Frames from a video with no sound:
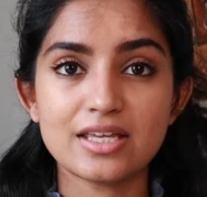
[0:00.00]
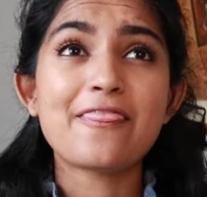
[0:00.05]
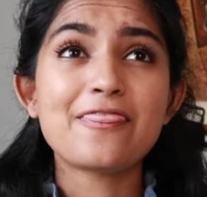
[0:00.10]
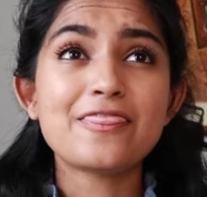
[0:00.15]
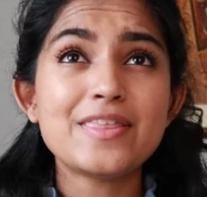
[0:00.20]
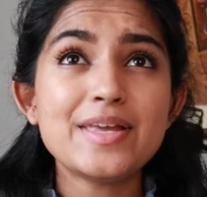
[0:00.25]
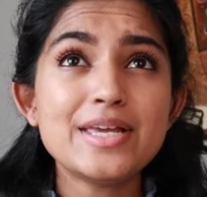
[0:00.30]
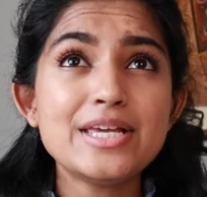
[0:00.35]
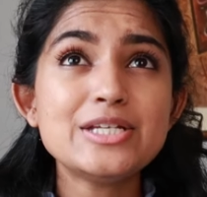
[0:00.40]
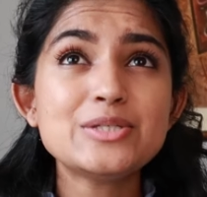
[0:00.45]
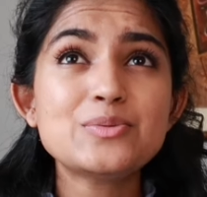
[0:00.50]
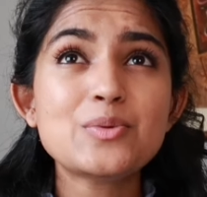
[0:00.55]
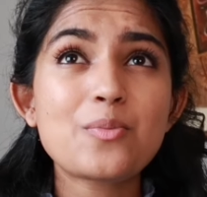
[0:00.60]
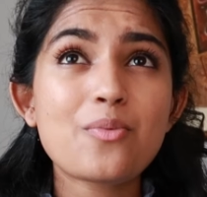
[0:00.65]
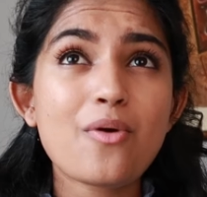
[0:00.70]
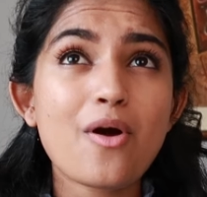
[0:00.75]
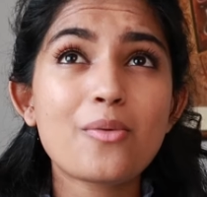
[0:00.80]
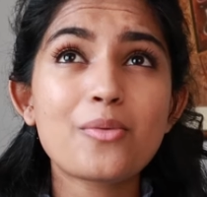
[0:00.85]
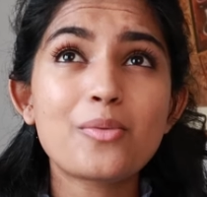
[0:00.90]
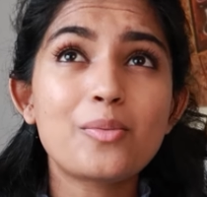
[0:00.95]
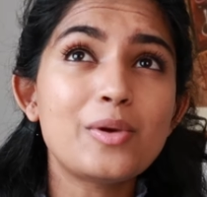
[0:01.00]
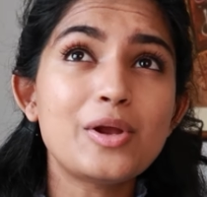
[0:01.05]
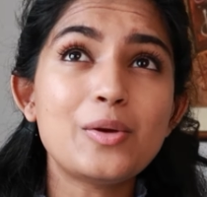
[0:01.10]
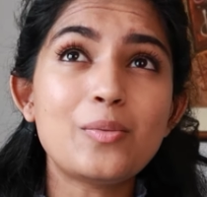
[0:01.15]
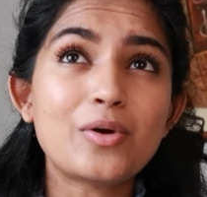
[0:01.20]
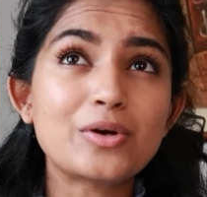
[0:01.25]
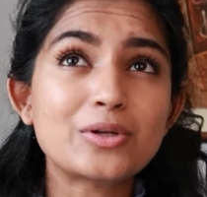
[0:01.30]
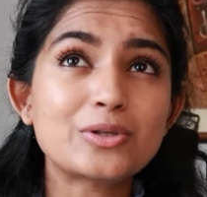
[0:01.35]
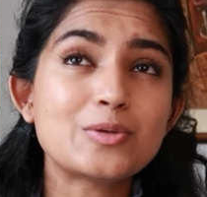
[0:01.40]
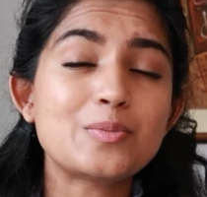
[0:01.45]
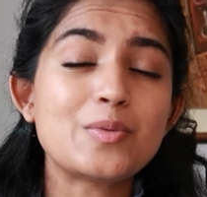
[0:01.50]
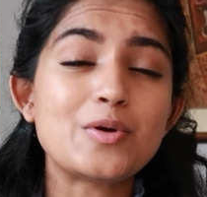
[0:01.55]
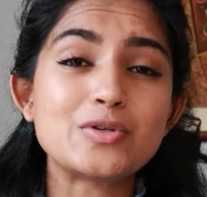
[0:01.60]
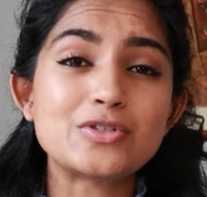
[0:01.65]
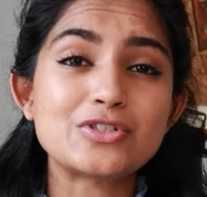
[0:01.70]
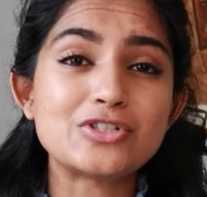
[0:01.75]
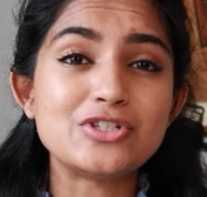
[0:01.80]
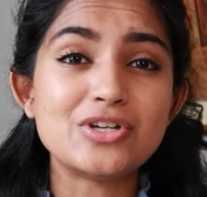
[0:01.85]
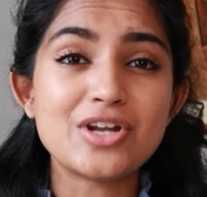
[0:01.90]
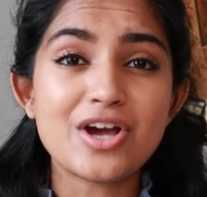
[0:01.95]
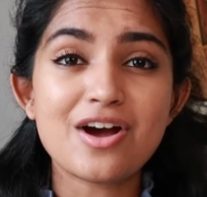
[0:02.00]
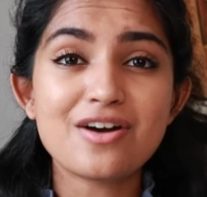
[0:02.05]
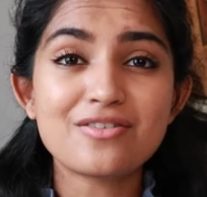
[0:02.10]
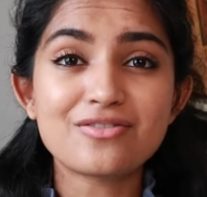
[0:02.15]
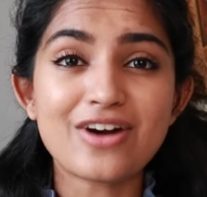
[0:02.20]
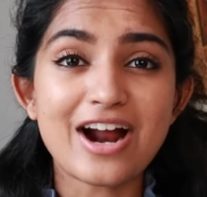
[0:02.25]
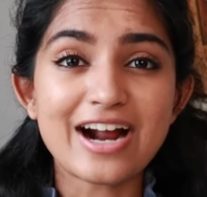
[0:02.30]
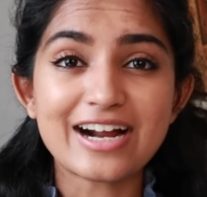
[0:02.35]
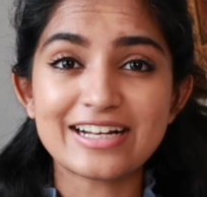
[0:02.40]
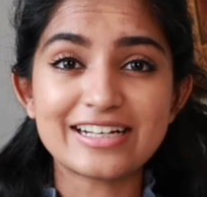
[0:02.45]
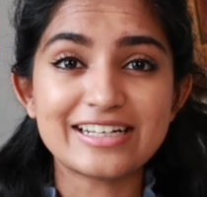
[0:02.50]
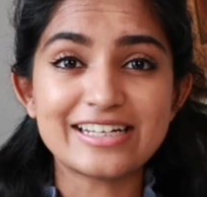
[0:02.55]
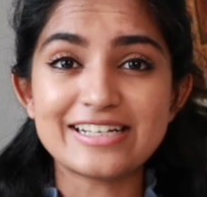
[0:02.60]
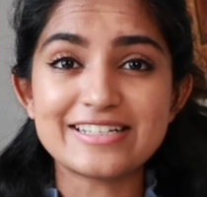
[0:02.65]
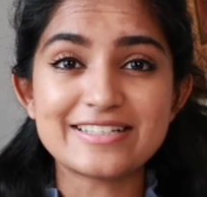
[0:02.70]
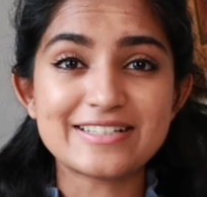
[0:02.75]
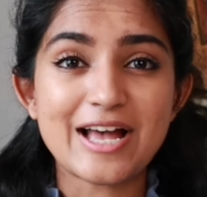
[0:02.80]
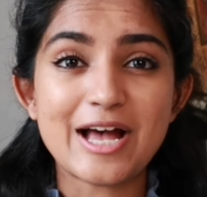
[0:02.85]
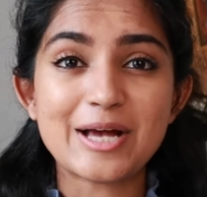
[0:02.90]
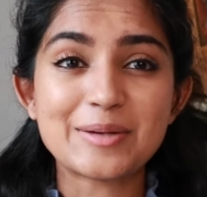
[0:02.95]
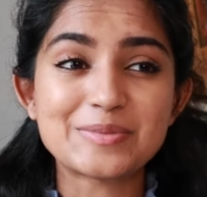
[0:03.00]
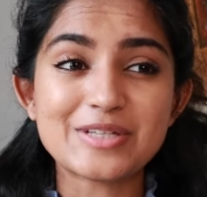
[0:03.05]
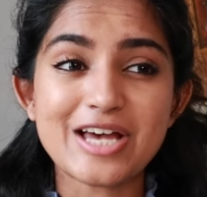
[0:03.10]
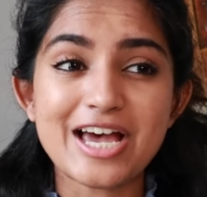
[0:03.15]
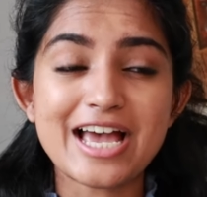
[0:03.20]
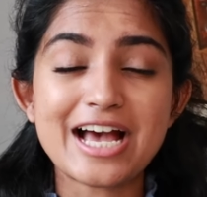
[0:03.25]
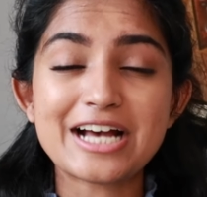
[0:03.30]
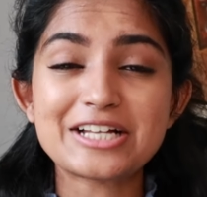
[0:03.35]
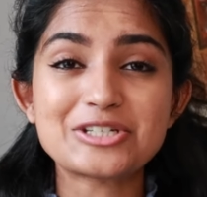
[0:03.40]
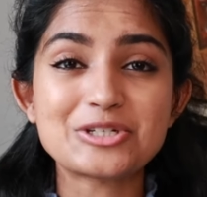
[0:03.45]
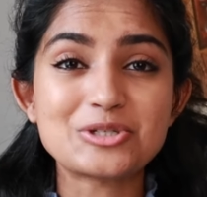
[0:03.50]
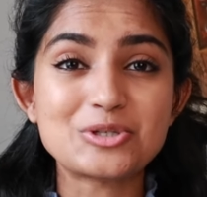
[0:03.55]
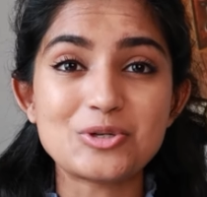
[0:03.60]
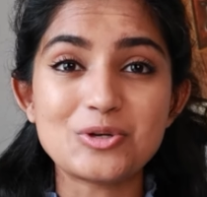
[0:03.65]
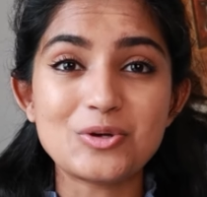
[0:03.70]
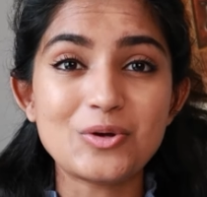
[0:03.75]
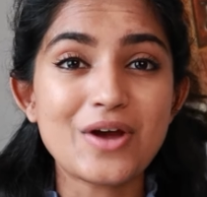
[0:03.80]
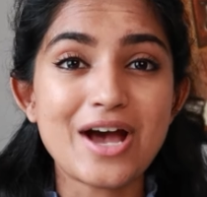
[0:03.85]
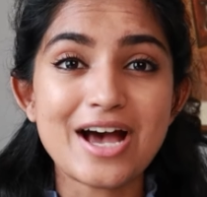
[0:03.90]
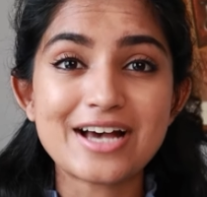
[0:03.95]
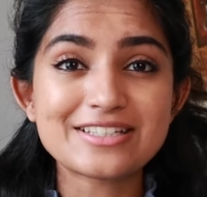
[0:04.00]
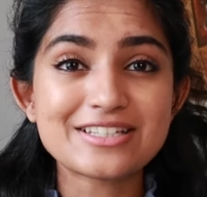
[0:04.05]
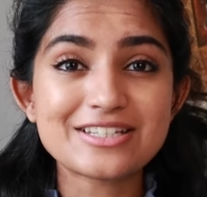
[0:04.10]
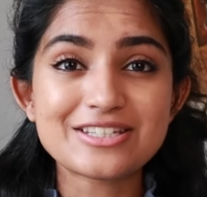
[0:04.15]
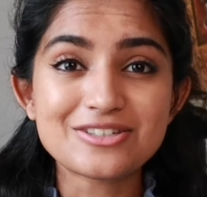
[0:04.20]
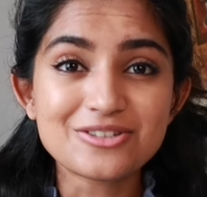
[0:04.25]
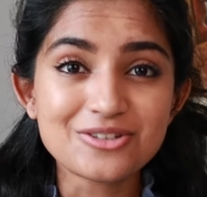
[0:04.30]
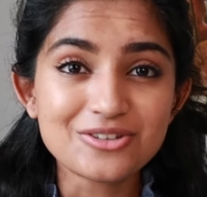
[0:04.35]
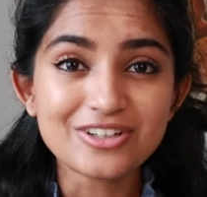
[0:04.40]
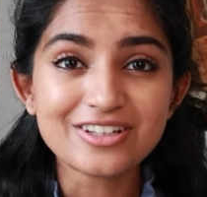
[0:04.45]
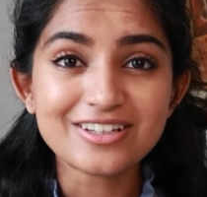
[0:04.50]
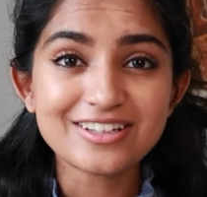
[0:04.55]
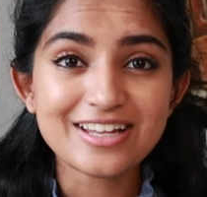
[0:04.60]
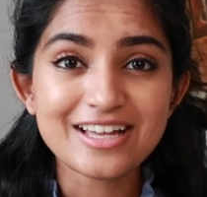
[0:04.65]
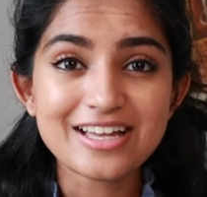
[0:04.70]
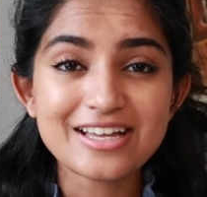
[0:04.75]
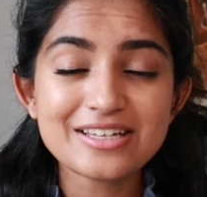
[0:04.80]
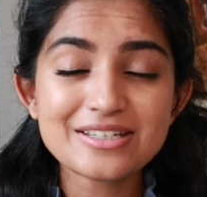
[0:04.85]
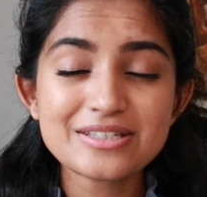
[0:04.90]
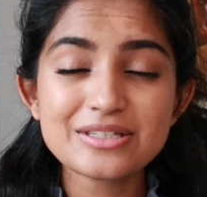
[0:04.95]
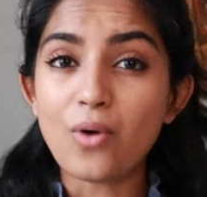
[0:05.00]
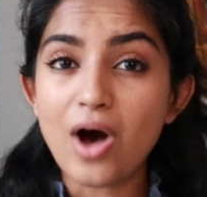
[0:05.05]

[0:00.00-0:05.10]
And these were probably one of the most nerve-wracking exams I had to do as a student nurse.